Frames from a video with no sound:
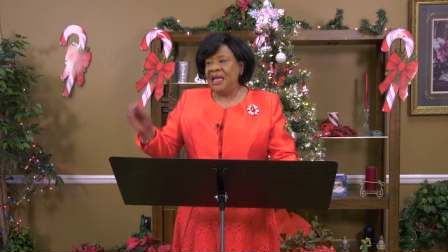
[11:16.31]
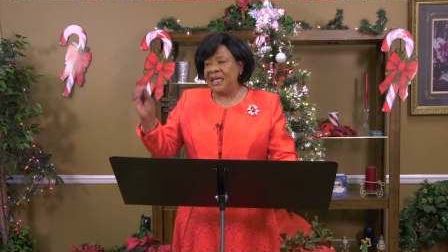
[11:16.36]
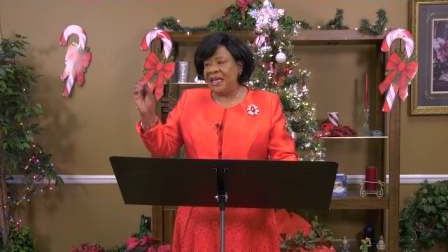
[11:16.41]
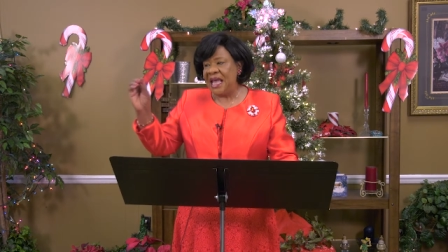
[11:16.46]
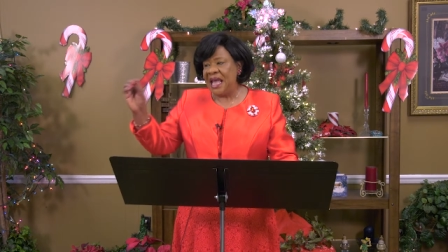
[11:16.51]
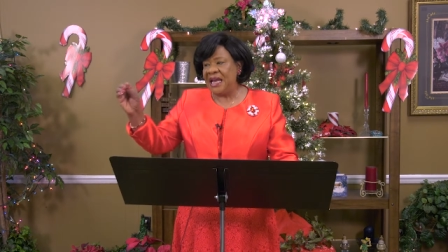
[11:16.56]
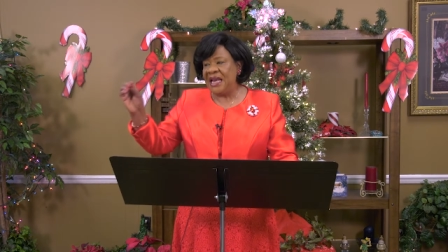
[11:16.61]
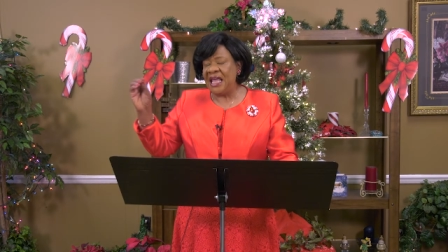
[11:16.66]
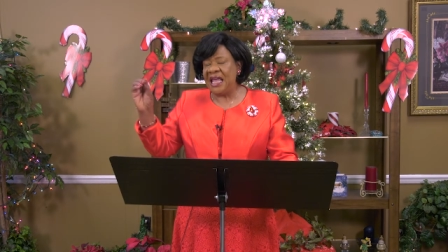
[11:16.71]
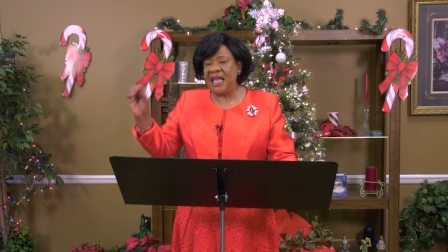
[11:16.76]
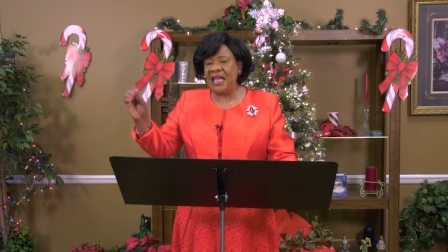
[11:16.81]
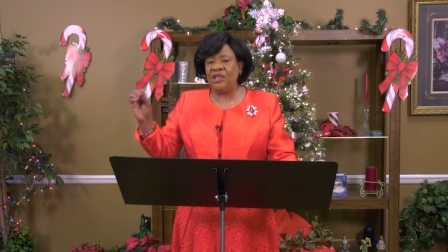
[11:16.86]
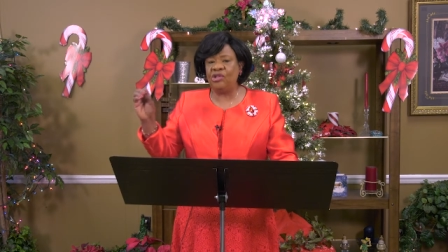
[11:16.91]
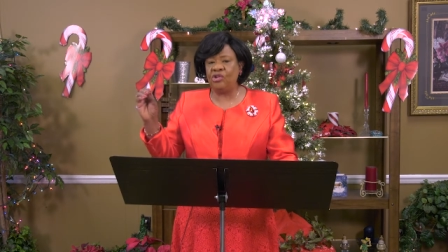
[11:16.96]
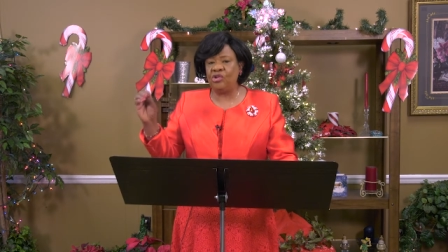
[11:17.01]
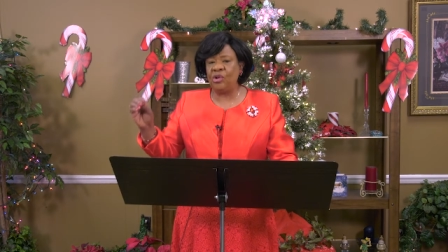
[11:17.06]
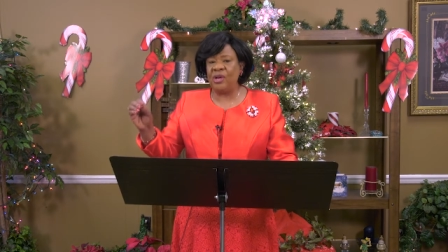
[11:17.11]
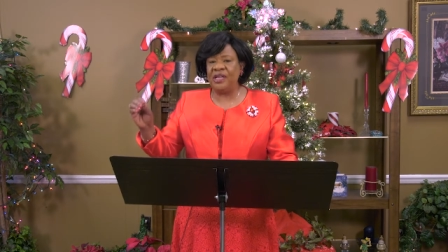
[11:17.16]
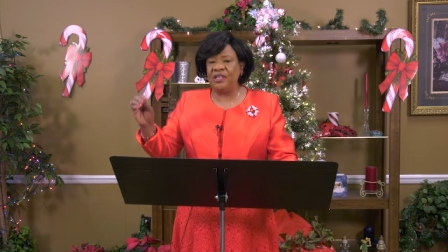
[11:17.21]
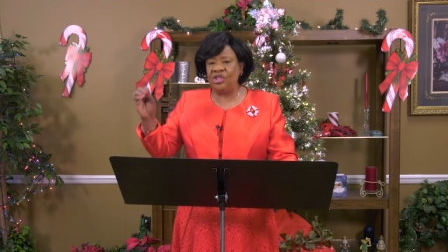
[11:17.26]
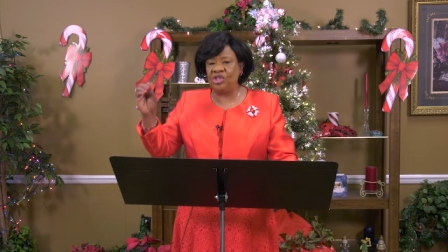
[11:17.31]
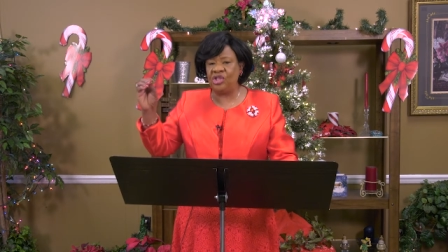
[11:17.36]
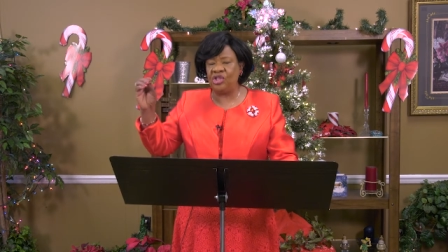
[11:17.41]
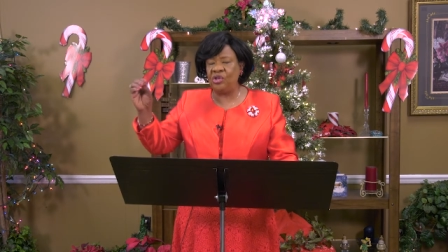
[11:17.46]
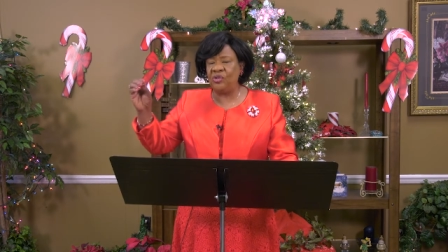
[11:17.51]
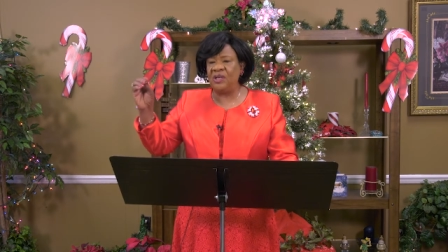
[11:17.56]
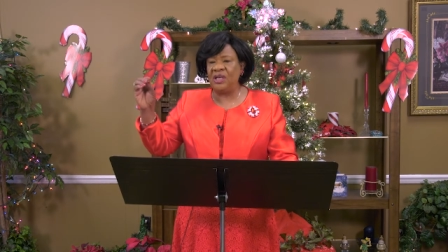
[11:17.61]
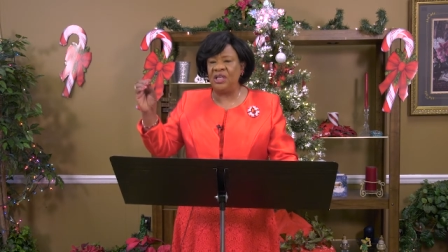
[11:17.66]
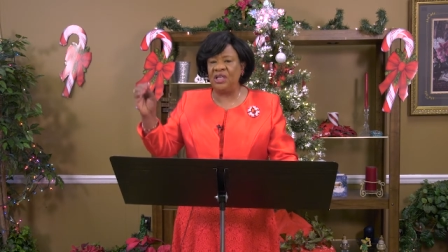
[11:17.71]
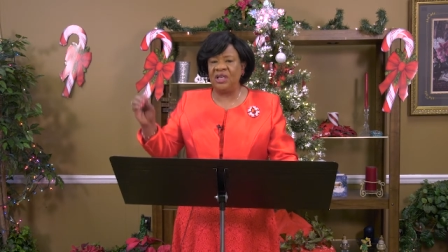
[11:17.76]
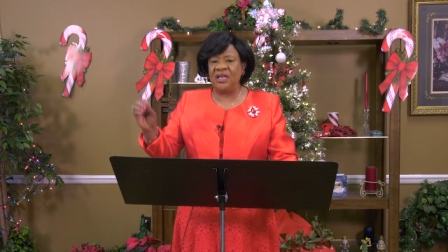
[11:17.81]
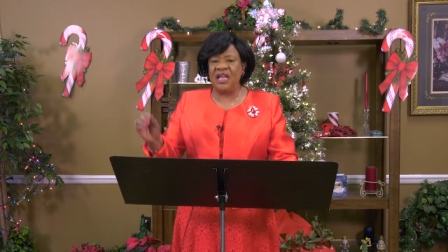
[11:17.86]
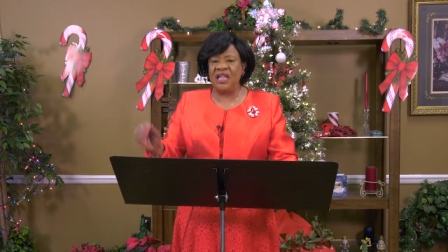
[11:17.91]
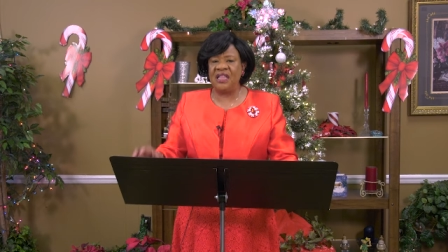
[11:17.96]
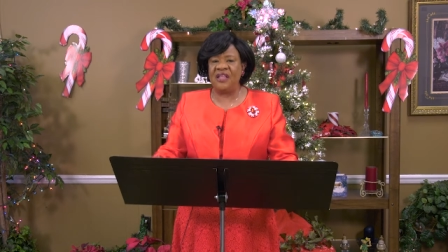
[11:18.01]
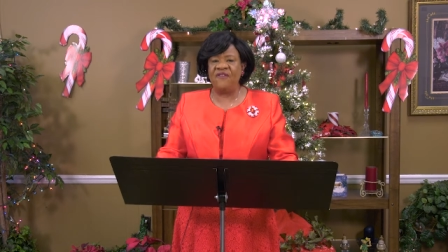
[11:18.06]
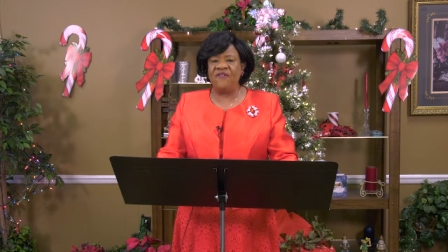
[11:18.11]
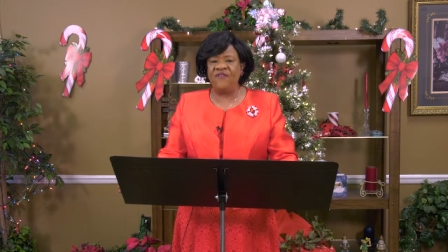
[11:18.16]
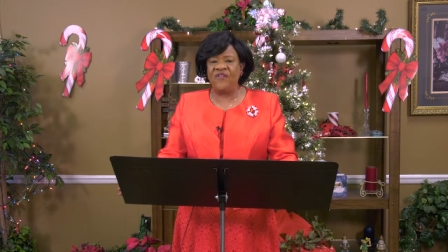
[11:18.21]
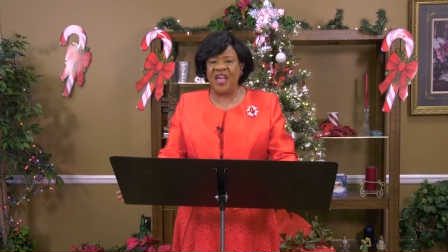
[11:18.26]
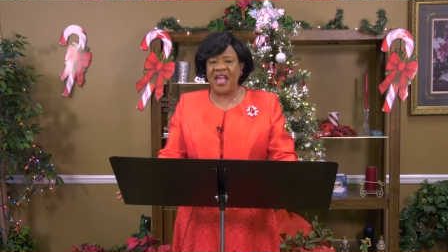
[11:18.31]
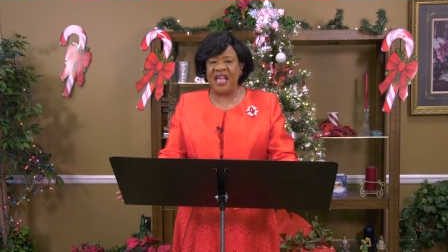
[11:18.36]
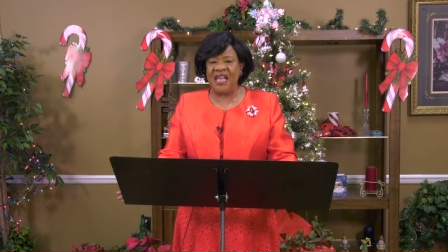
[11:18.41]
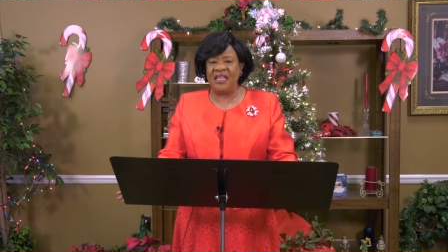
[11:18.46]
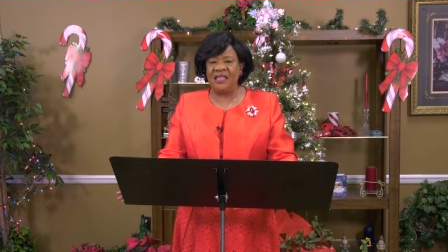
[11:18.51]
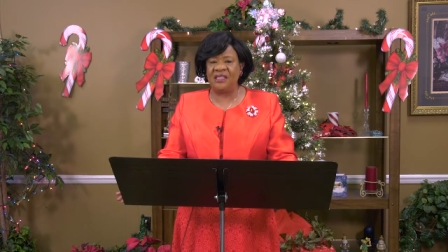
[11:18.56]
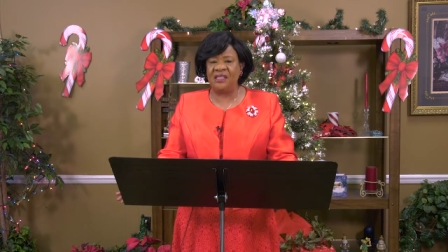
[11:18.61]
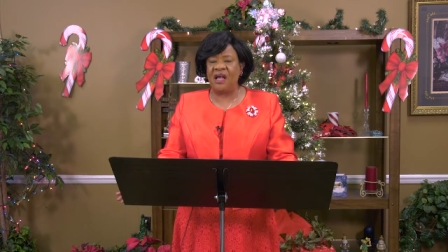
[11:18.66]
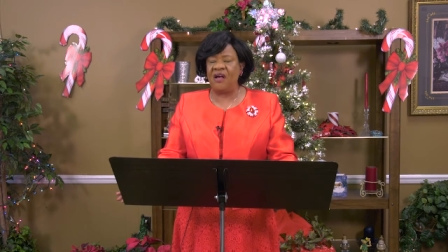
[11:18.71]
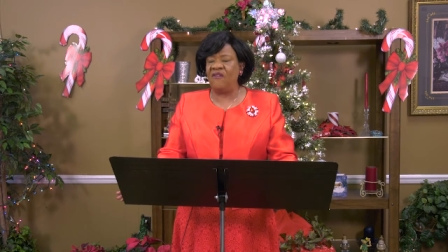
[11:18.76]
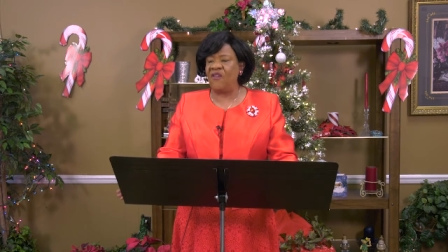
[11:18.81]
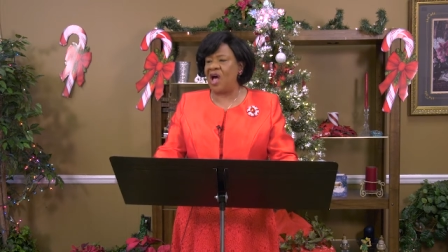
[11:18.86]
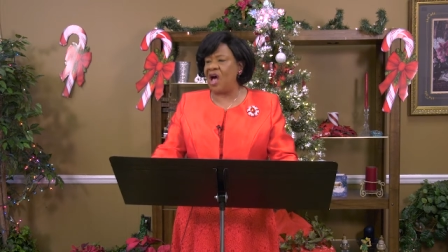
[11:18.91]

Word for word: Can he trust you to look in the face of